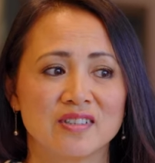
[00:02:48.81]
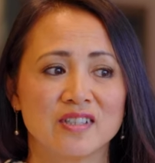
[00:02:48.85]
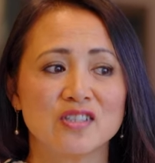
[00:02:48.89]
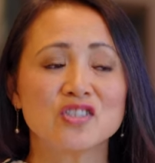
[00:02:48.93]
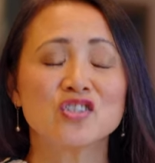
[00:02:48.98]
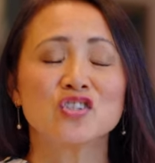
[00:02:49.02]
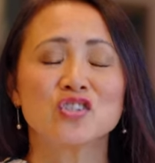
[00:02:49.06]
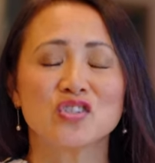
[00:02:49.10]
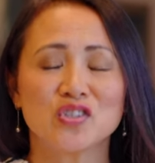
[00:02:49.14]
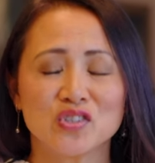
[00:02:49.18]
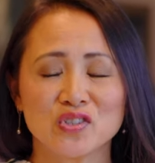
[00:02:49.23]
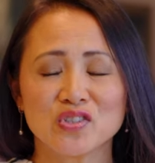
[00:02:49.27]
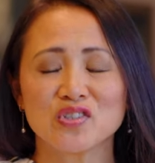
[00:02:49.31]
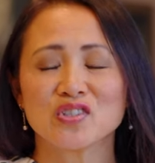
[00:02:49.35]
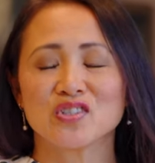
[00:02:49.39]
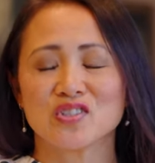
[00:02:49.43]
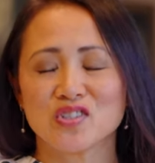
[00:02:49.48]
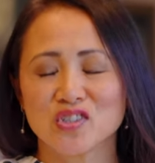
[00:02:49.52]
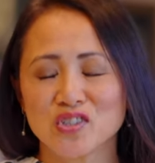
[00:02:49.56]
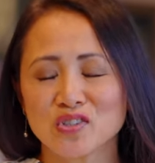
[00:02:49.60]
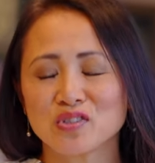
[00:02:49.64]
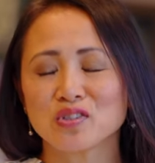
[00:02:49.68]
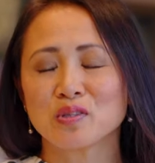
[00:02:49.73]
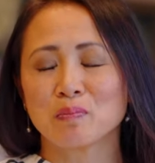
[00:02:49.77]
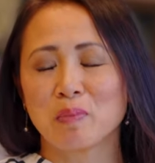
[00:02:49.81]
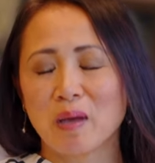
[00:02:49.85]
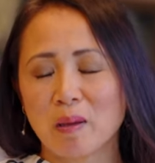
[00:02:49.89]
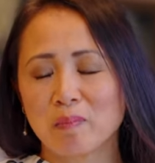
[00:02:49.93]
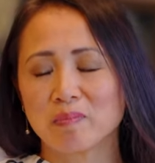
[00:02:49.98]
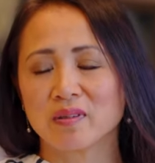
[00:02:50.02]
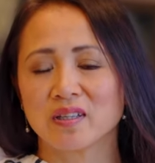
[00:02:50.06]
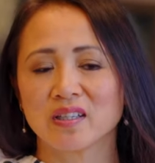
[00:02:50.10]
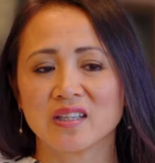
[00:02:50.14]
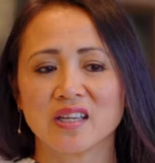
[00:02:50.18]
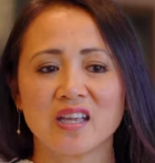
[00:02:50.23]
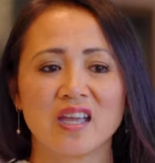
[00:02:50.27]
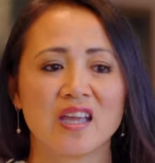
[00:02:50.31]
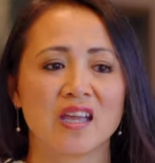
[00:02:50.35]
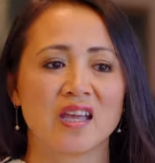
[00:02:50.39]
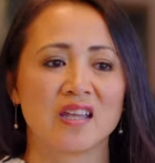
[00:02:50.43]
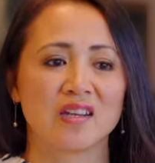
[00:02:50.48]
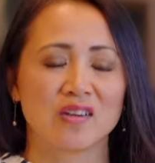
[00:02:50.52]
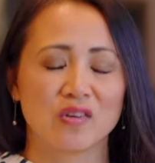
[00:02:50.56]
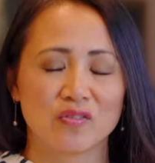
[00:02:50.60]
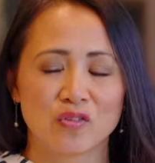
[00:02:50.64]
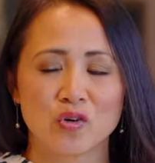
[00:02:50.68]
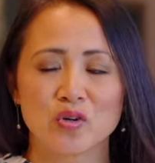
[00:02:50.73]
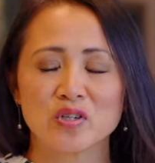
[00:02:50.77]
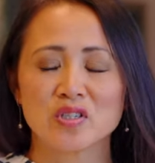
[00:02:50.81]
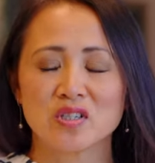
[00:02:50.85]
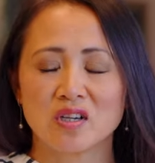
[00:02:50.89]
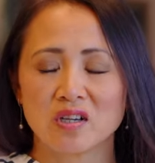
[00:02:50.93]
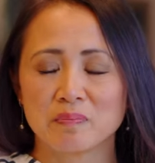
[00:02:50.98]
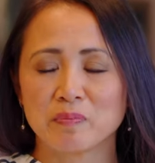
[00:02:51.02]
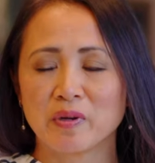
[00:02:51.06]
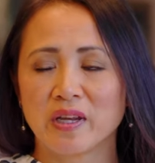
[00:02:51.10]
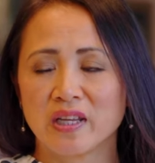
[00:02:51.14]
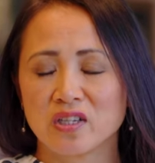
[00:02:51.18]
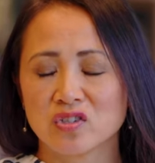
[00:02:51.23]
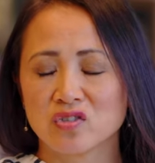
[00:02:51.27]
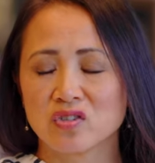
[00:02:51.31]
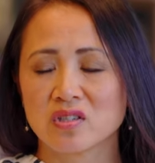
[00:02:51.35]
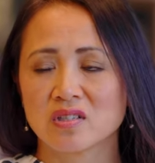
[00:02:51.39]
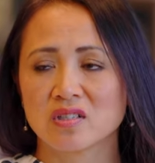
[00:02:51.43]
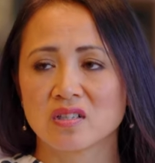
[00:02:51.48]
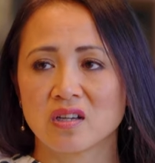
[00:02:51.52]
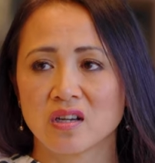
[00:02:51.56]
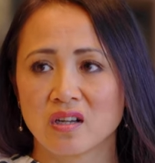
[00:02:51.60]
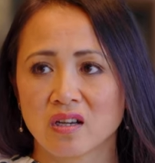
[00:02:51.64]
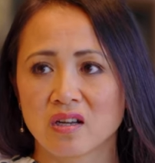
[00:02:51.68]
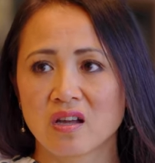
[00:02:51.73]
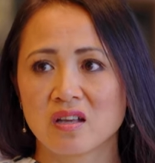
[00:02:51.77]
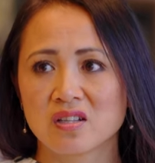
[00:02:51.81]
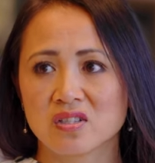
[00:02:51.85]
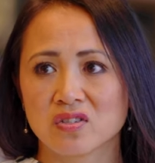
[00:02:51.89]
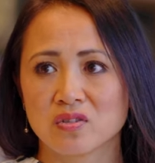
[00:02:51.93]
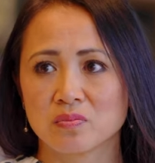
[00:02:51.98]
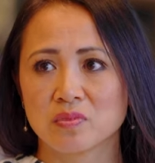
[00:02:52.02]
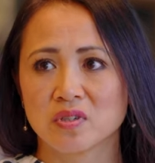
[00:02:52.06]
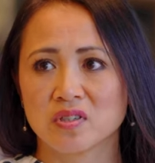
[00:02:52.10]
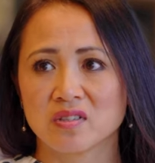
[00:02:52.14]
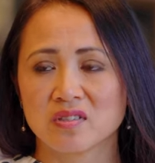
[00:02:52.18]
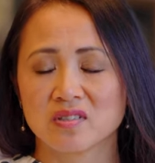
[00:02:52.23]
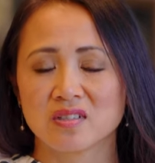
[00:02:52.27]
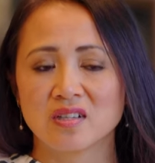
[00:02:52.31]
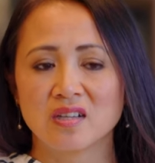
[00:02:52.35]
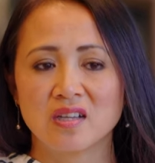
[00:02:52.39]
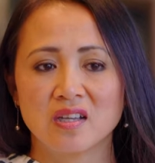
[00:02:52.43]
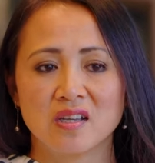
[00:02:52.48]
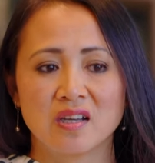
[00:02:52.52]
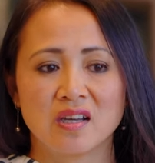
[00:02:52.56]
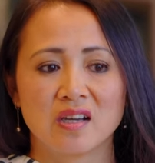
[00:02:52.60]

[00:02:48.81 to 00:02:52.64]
introduce to the public and of course our patrons and our customers.